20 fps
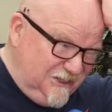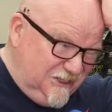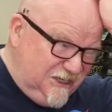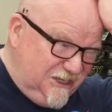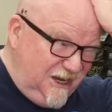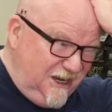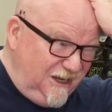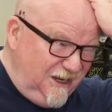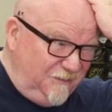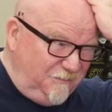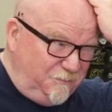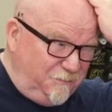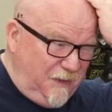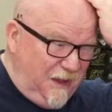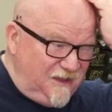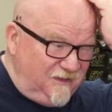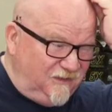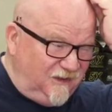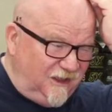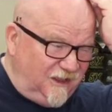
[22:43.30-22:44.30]
it
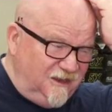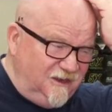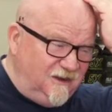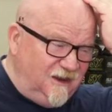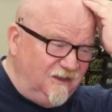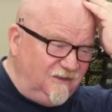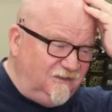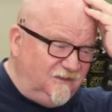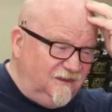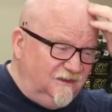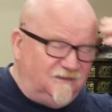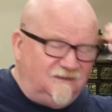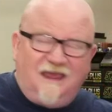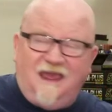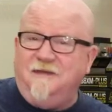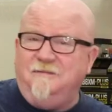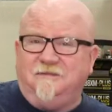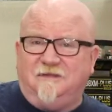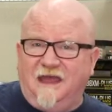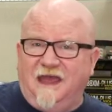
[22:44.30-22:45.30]
basically does the
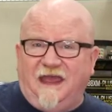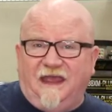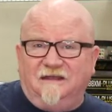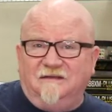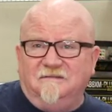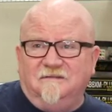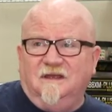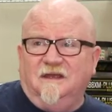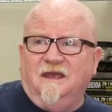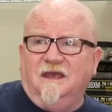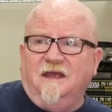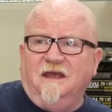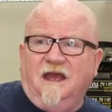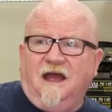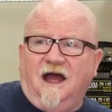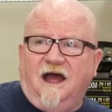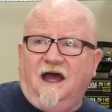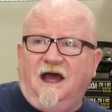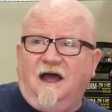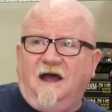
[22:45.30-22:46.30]
same thing.
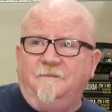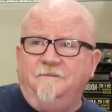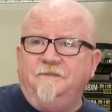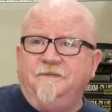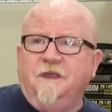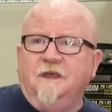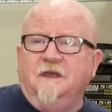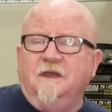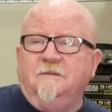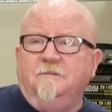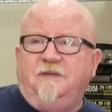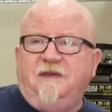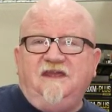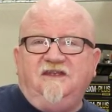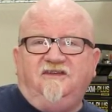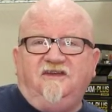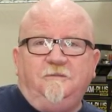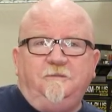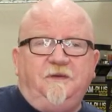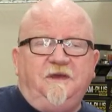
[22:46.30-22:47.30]
Um,
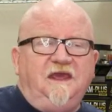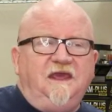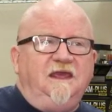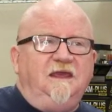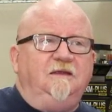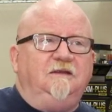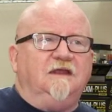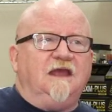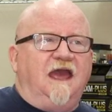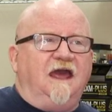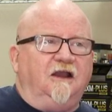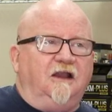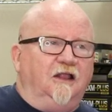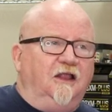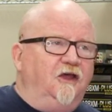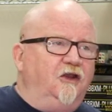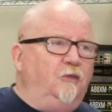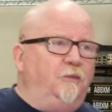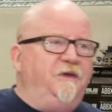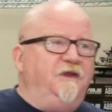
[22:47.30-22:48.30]
PGP had a
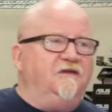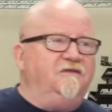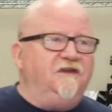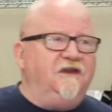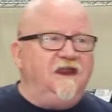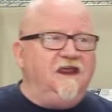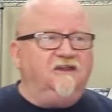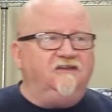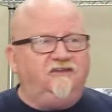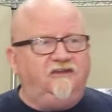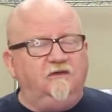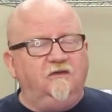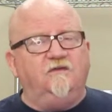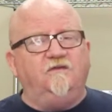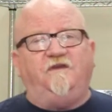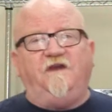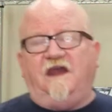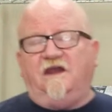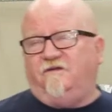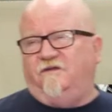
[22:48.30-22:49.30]
little bit of an issue. In
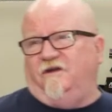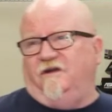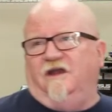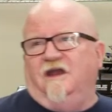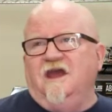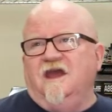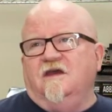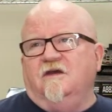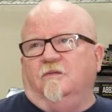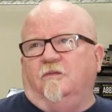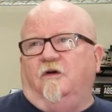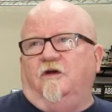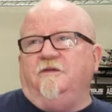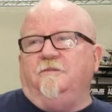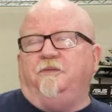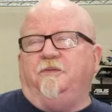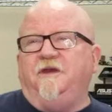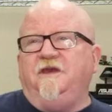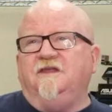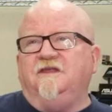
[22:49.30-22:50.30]
fact, for one of
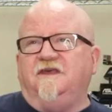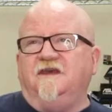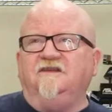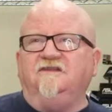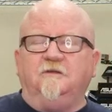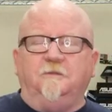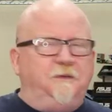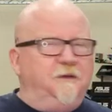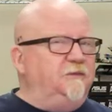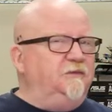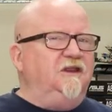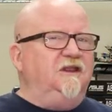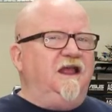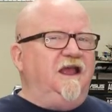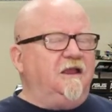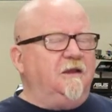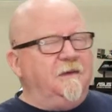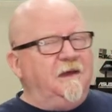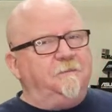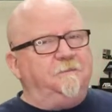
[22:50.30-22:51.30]
the things that people didn't
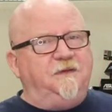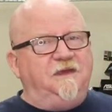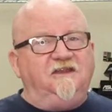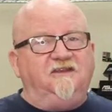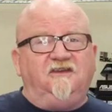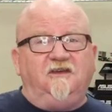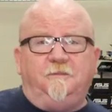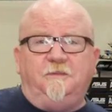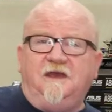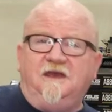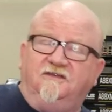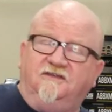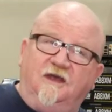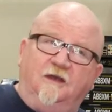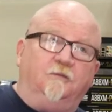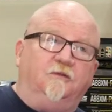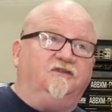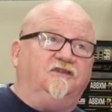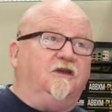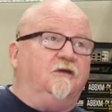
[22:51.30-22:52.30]
like about PGP is that
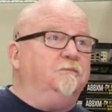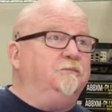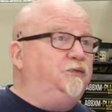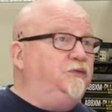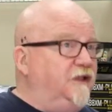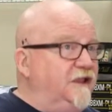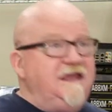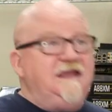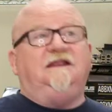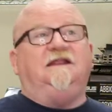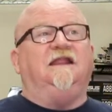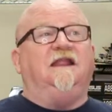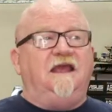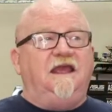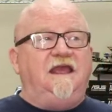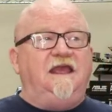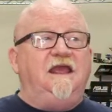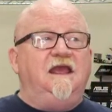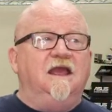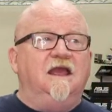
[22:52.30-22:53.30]
it was
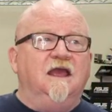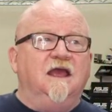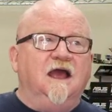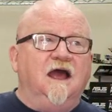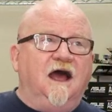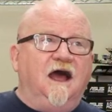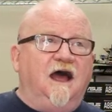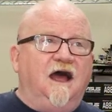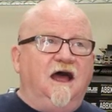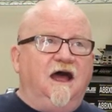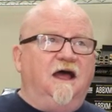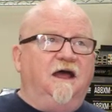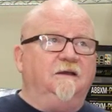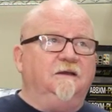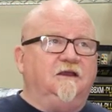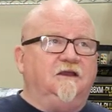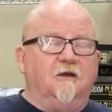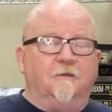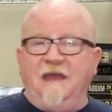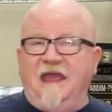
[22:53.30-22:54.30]
completely uh,
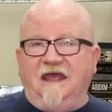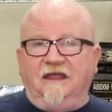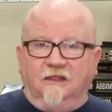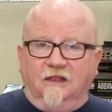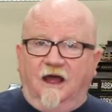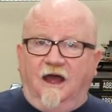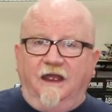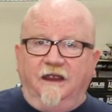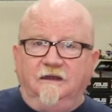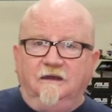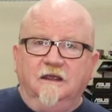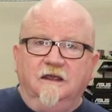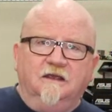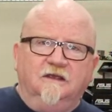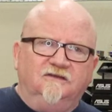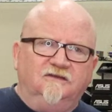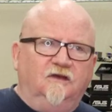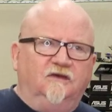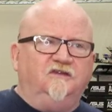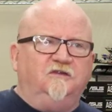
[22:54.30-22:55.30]
command line.
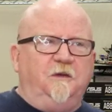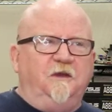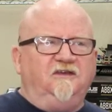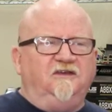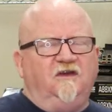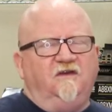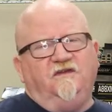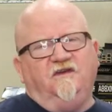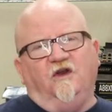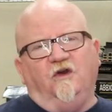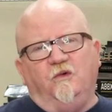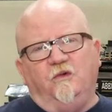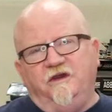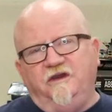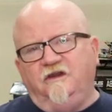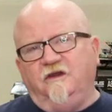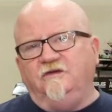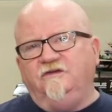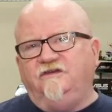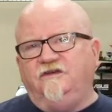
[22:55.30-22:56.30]
So especially if you're a
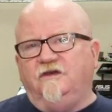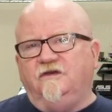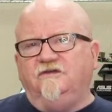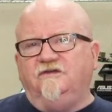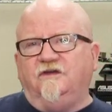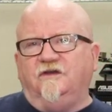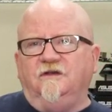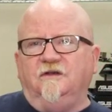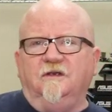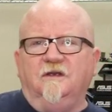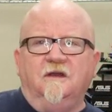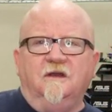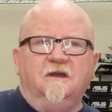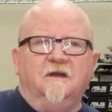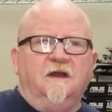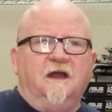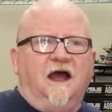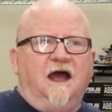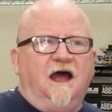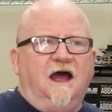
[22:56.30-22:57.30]
Windows user,
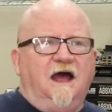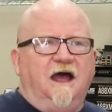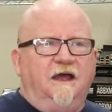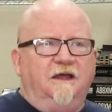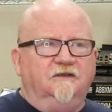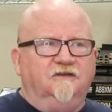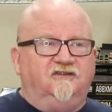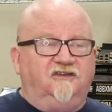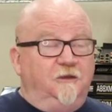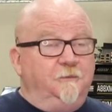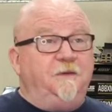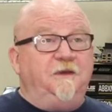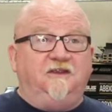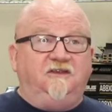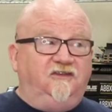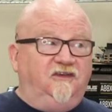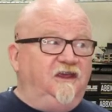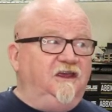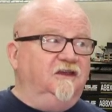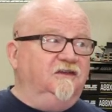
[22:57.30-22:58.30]
uh,
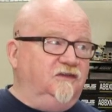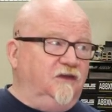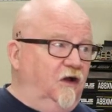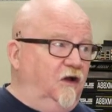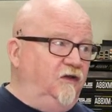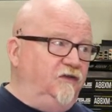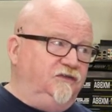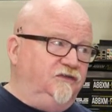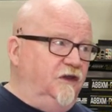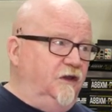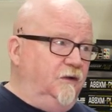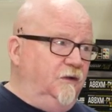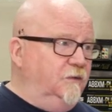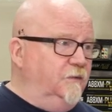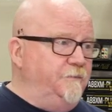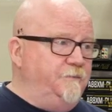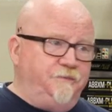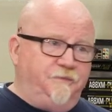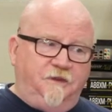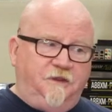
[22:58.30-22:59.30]
GPG is
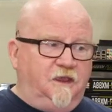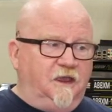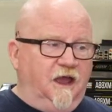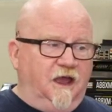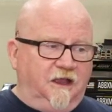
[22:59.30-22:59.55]
also uh,